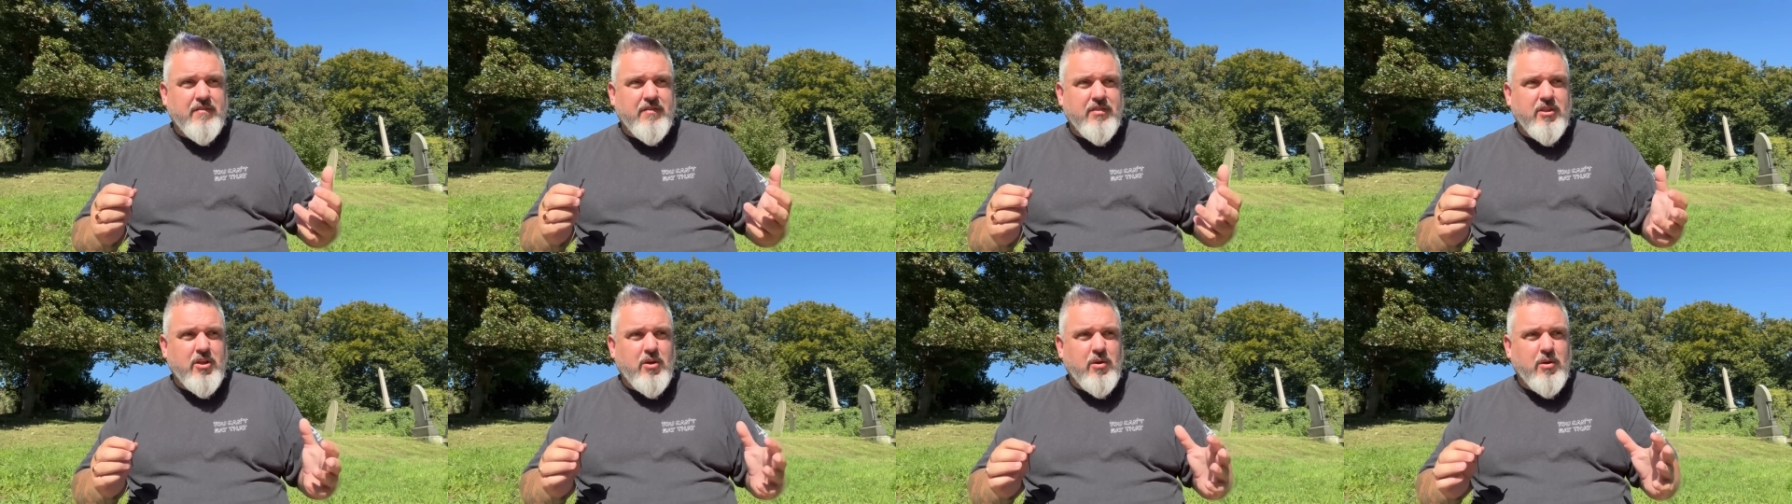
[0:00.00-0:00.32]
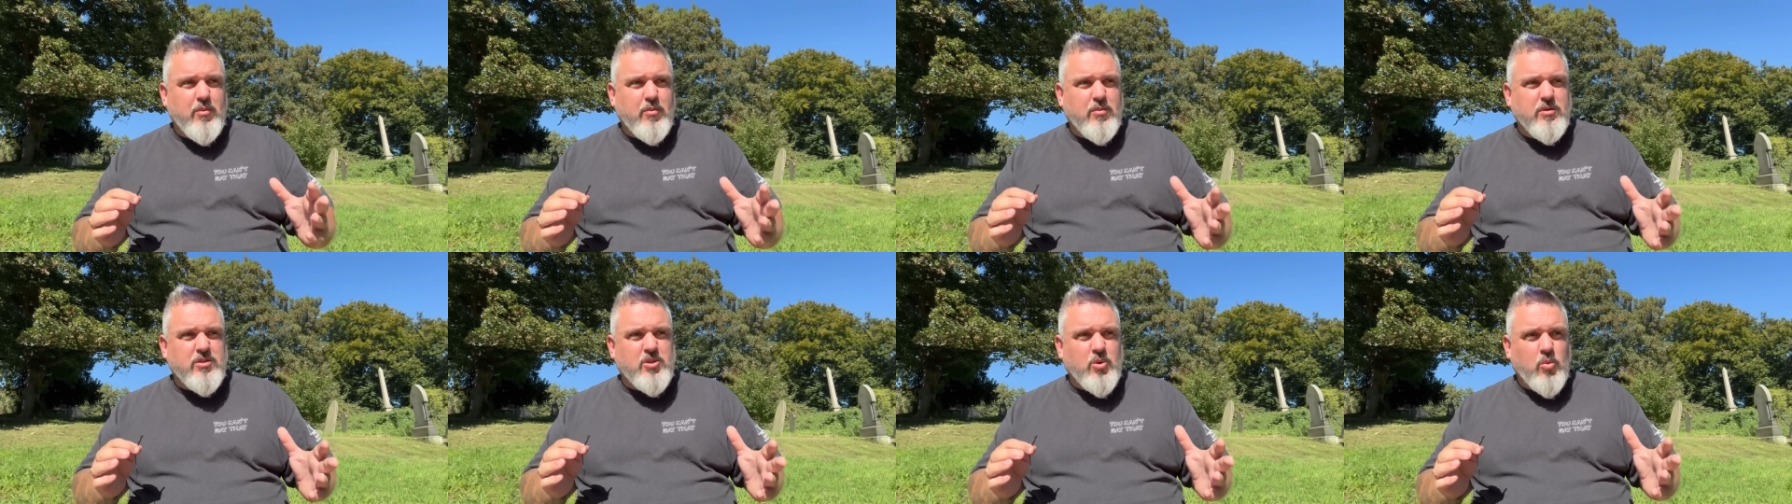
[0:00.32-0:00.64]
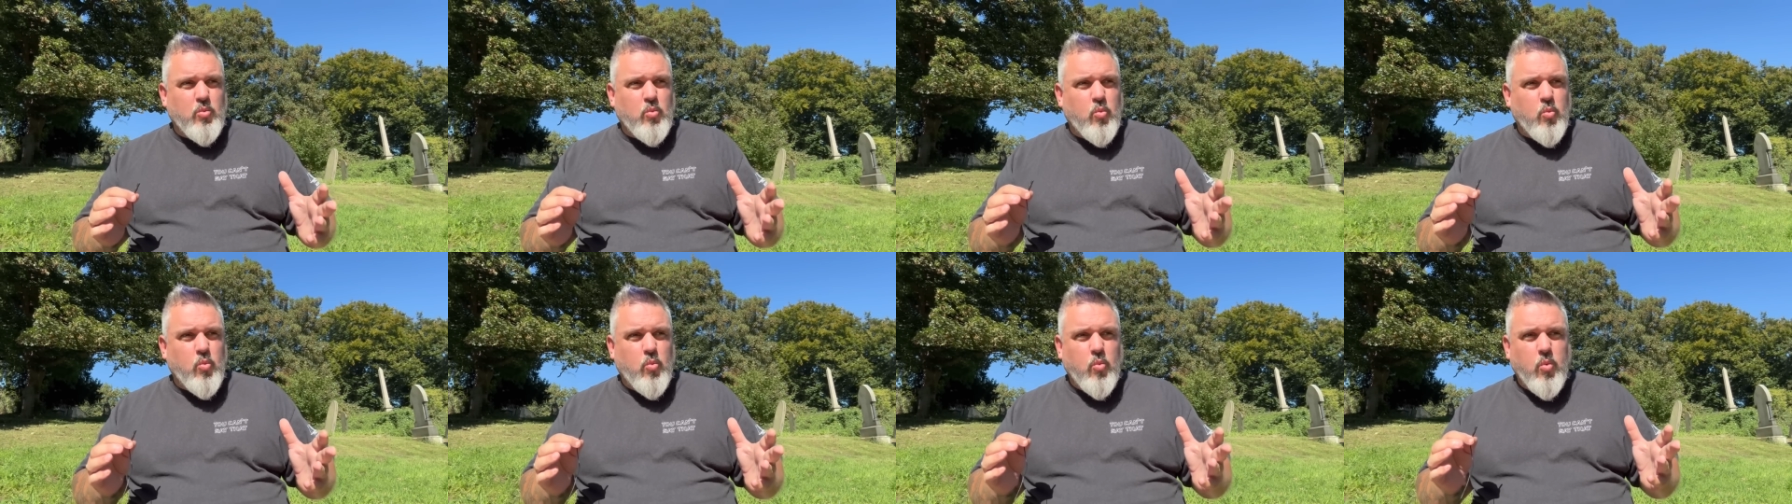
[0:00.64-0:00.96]
though it was a
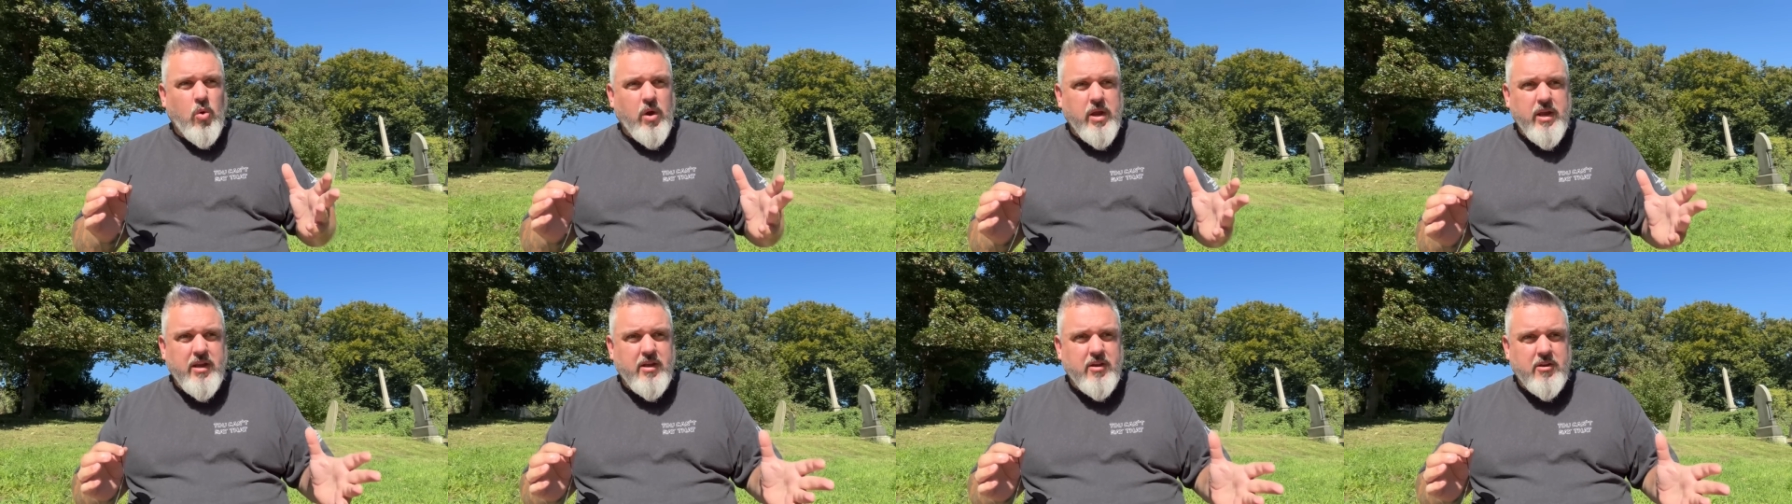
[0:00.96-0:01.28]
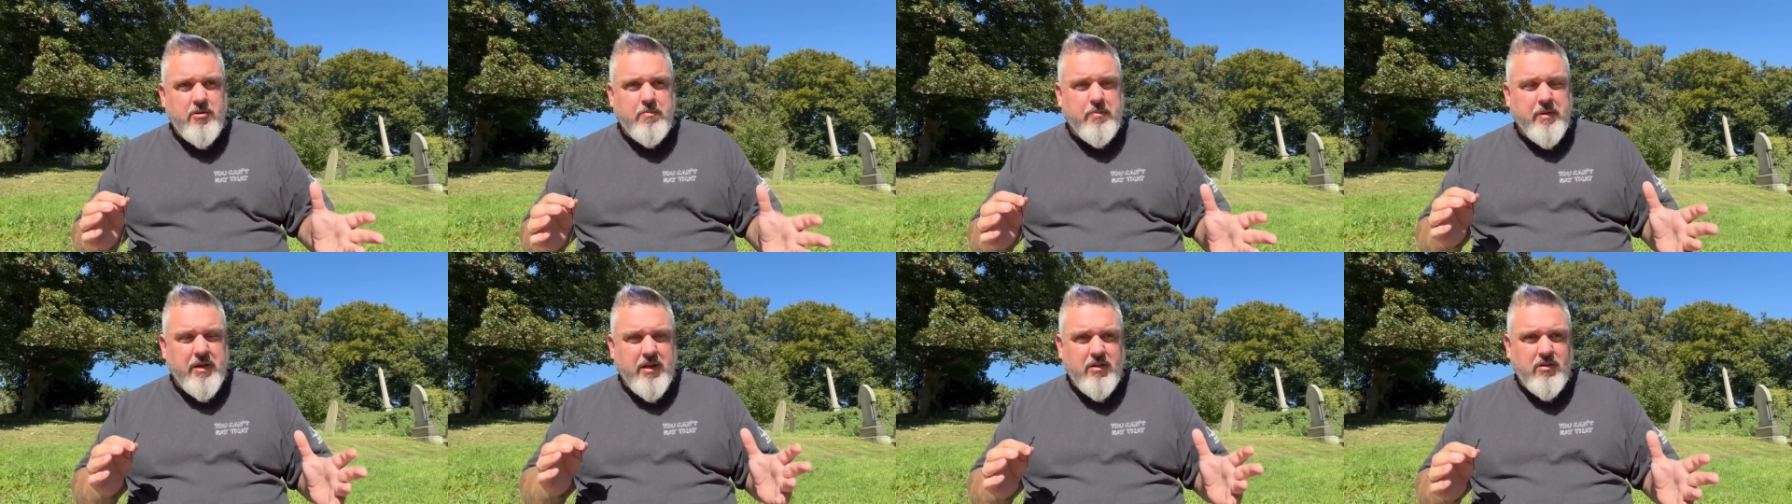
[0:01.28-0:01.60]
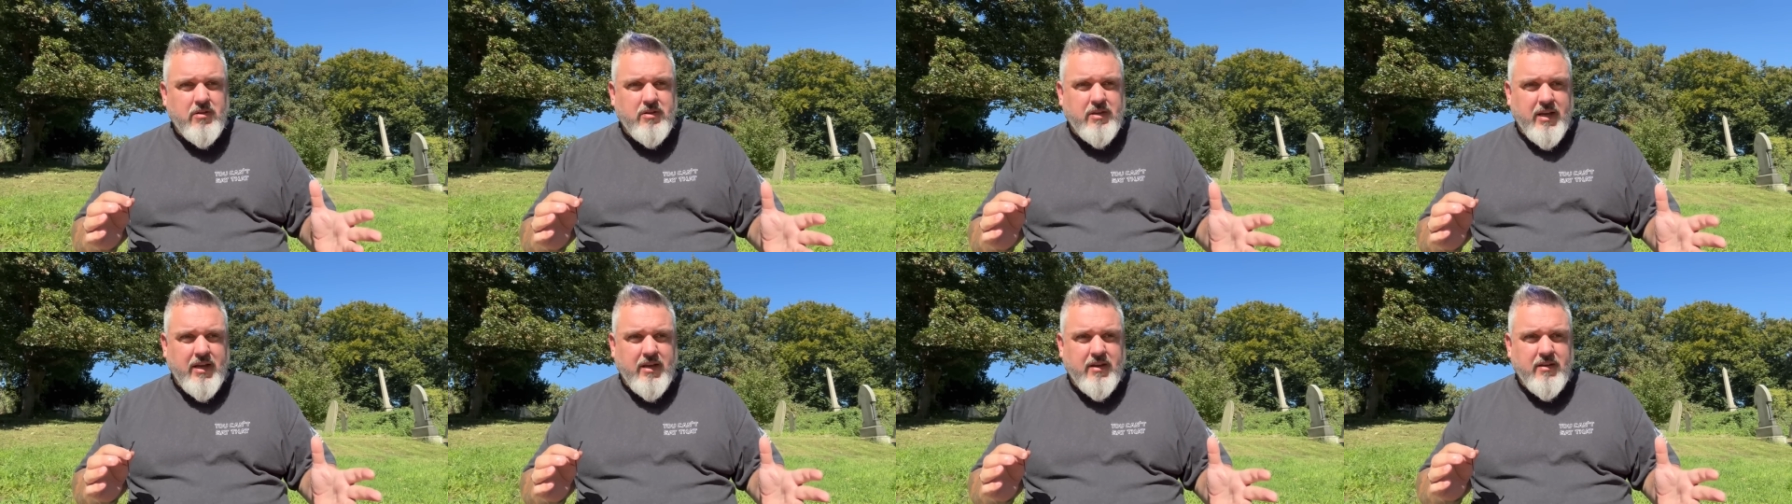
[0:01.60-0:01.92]
weird
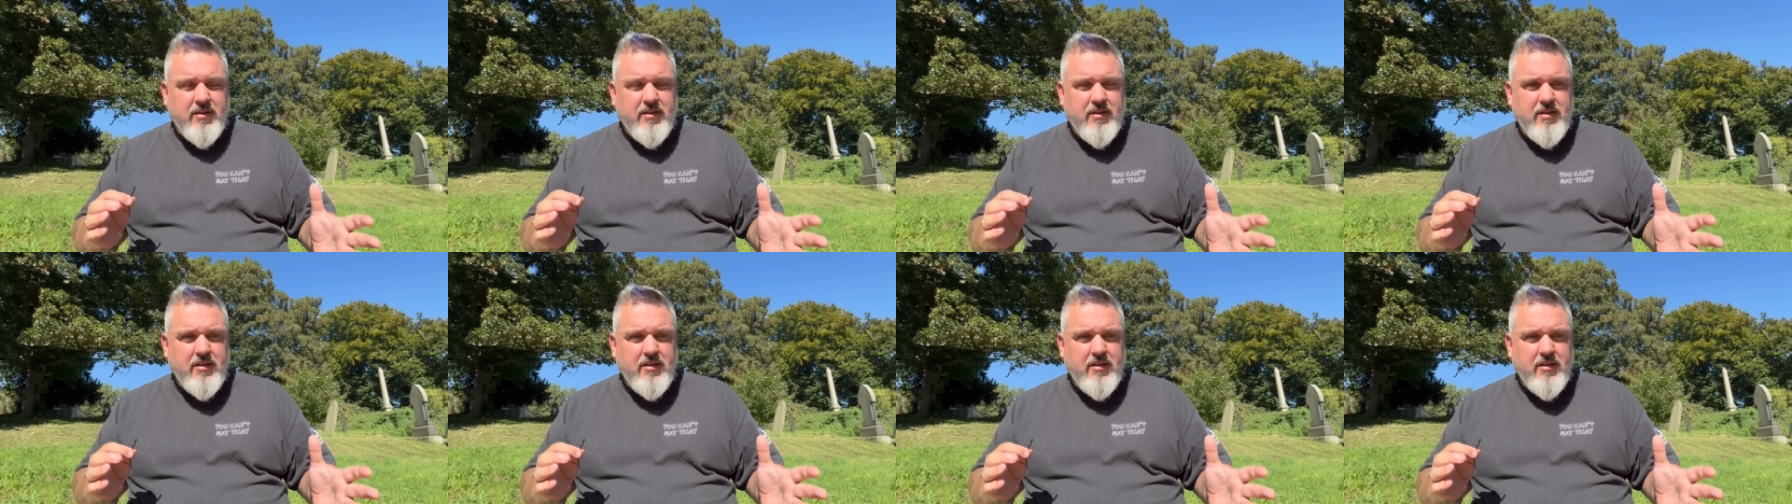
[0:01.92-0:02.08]
building,